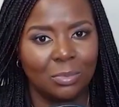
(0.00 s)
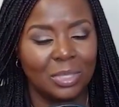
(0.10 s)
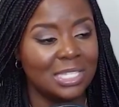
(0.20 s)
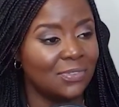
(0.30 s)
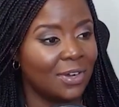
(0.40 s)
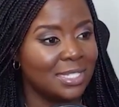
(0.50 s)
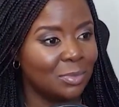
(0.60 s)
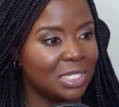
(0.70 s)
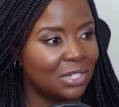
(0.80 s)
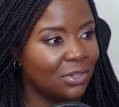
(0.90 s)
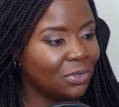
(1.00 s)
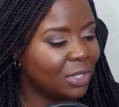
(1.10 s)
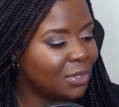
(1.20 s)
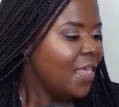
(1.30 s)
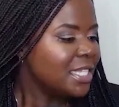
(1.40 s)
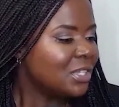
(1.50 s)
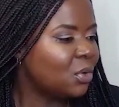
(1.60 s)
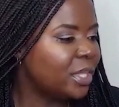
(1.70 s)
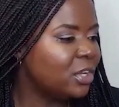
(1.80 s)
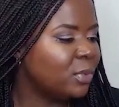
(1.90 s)
to be as far as the material goes. So
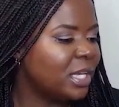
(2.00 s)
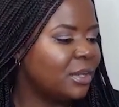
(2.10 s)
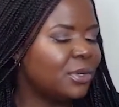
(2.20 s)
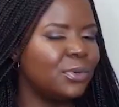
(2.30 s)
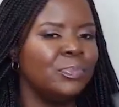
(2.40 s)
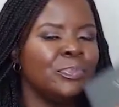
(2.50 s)
here we go.